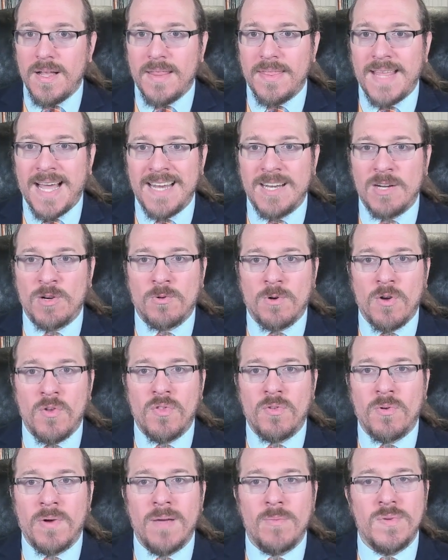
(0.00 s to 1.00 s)
that
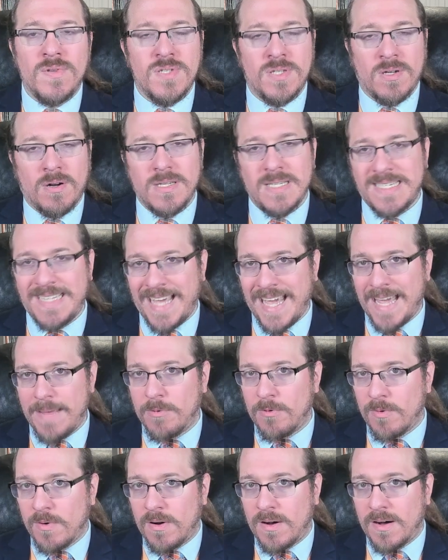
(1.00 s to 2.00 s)
growth rate will start to
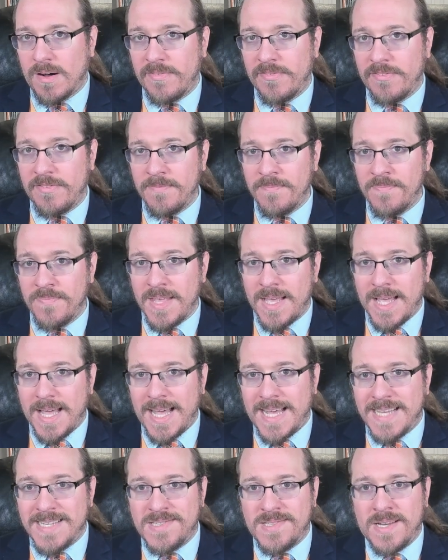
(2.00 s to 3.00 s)
taper off
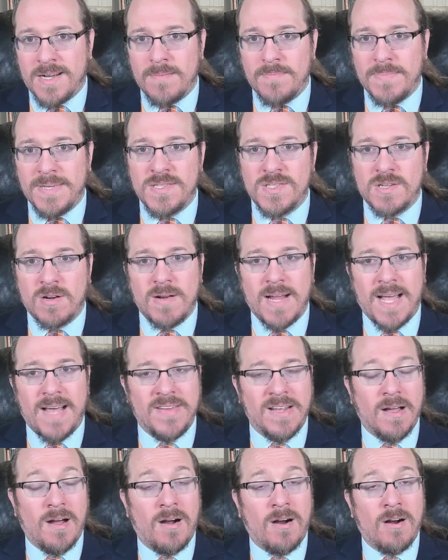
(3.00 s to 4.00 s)
as zombies start
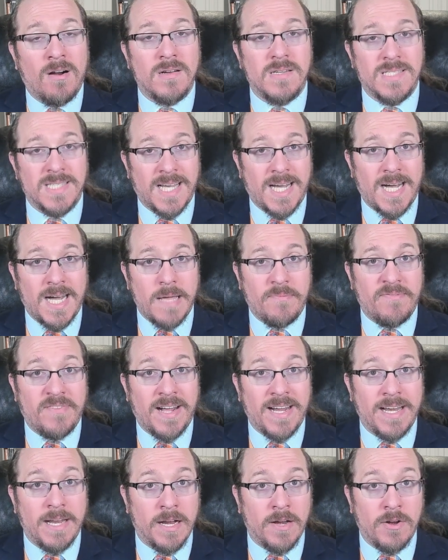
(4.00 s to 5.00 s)
having a hard time
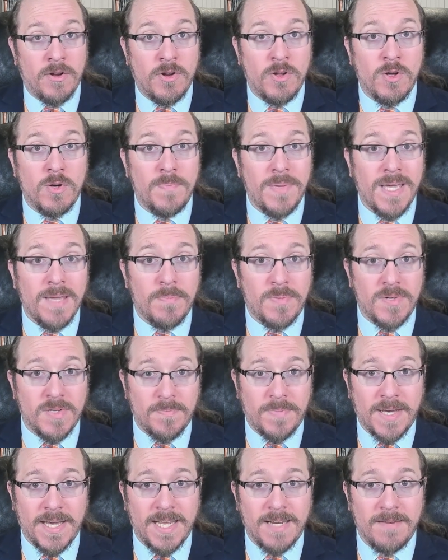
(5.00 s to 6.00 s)
finding new people
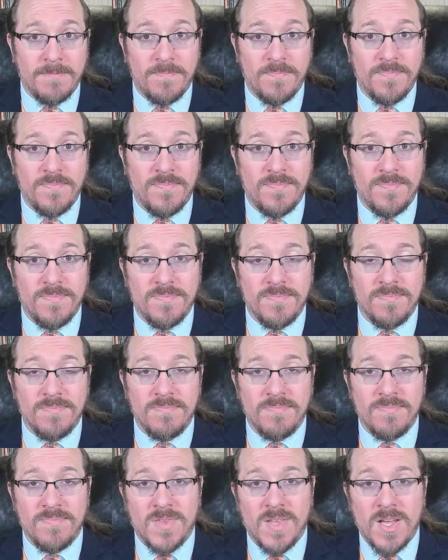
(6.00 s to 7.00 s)
to bite.
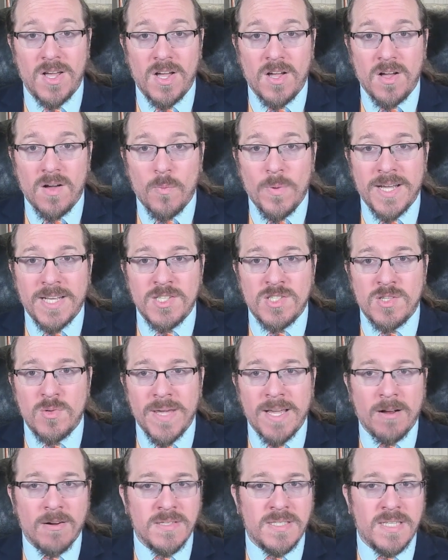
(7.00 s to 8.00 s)
We can
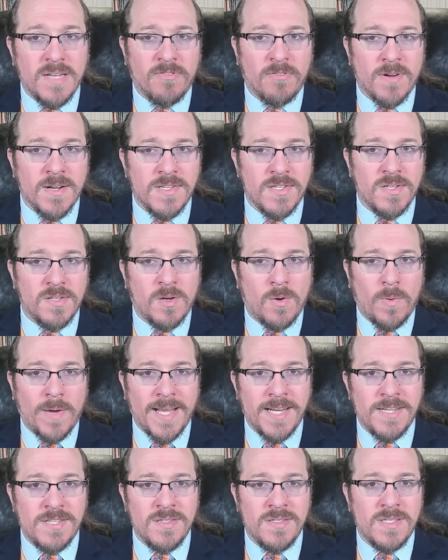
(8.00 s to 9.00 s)
tweak our differential
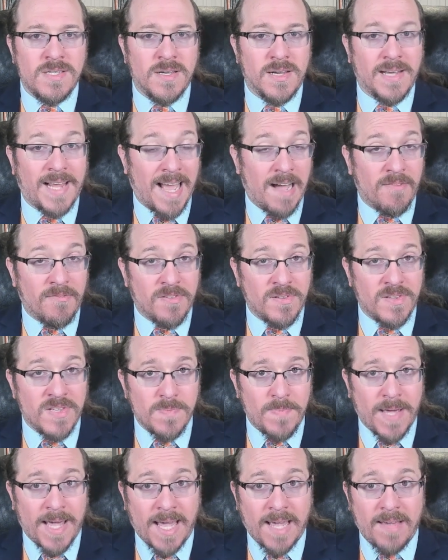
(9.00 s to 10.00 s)
equation to account for
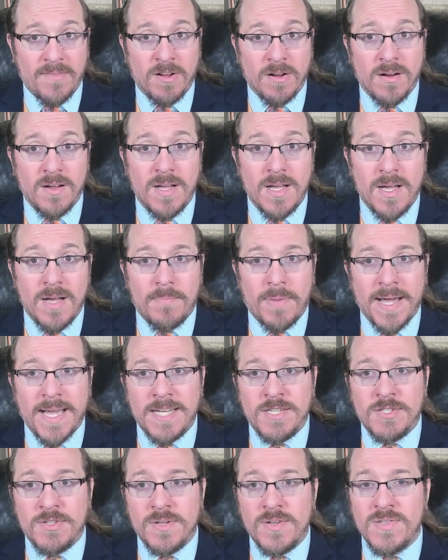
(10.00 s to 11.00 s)
this behavior by
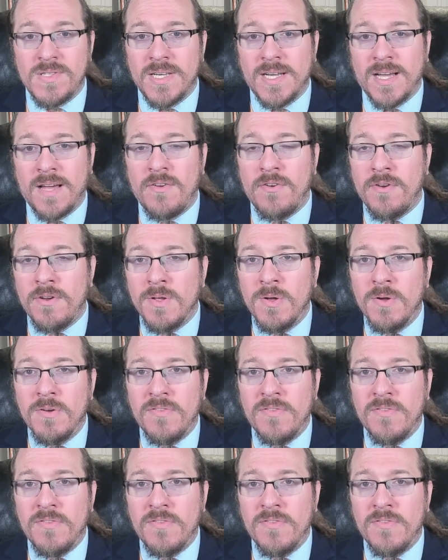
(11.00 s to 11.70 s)
introducing a new